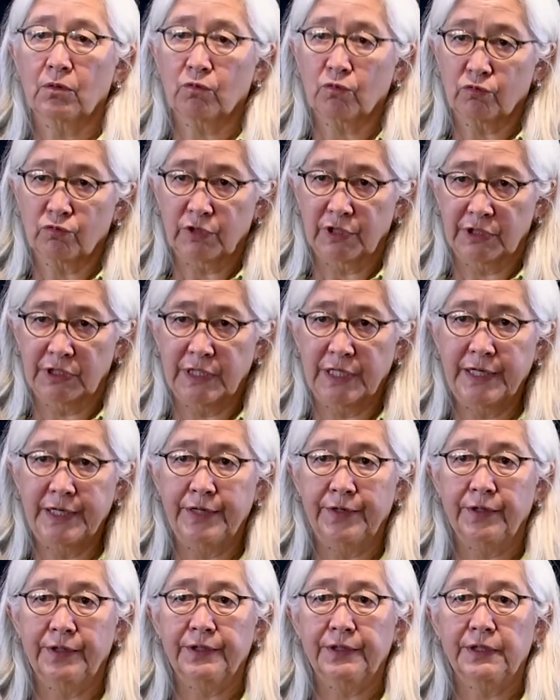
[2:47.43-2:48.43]

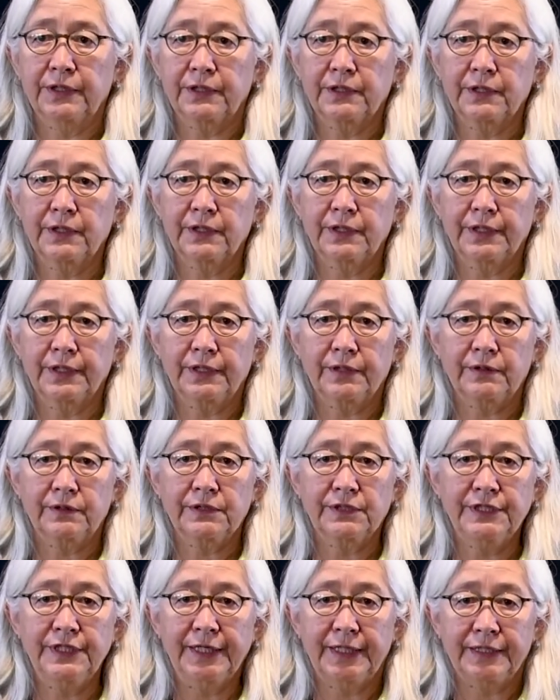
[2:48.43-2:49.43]
rely on the
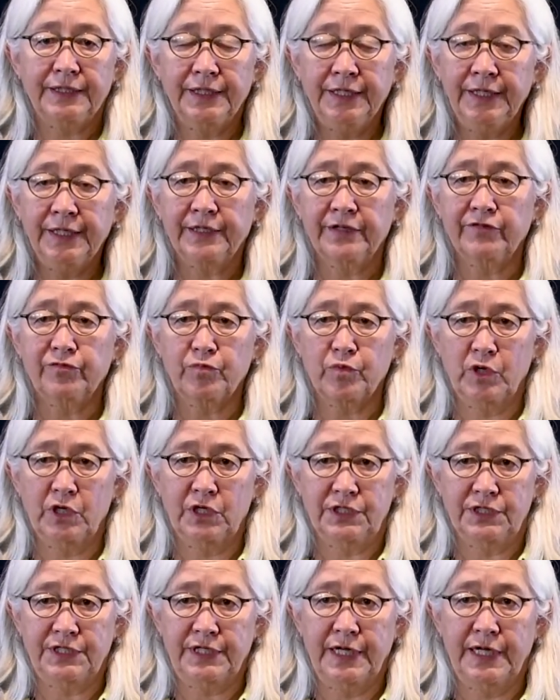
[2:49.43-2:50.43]
technique of
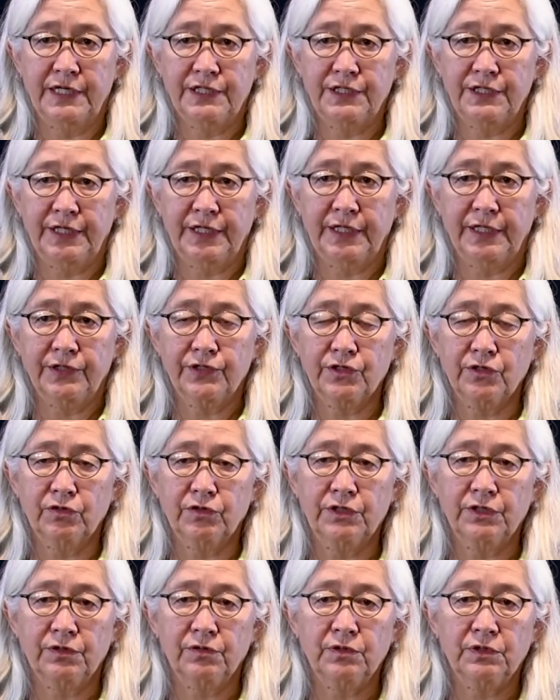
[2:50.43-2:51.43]
bronze casting, and so
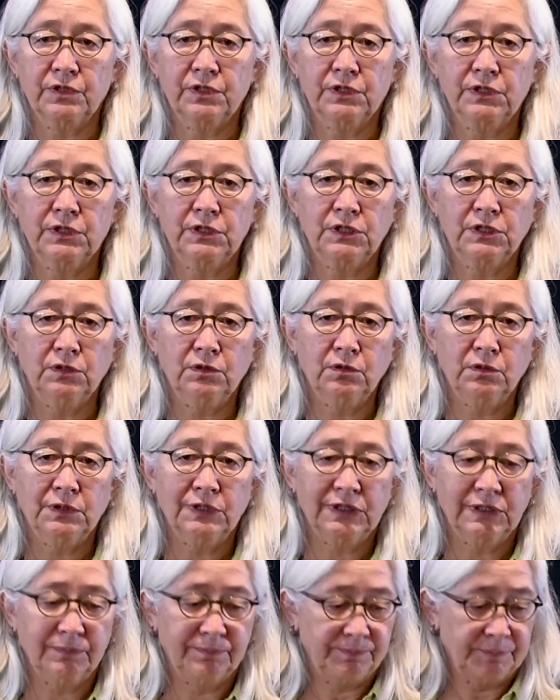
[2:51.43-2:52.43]

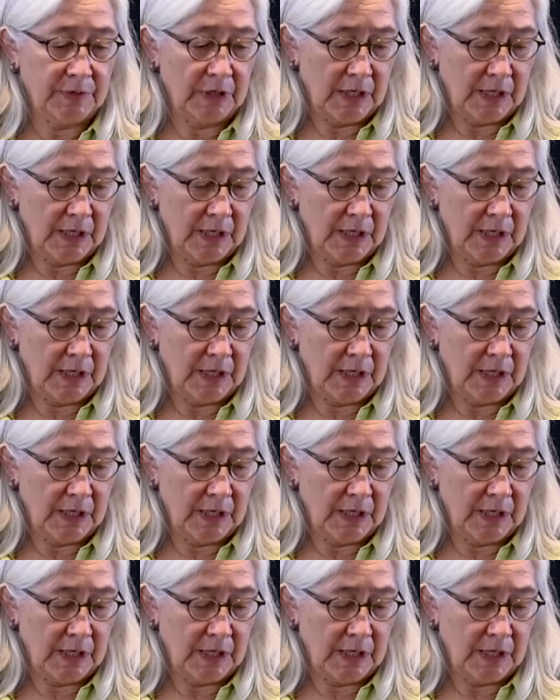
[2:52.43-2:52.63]
to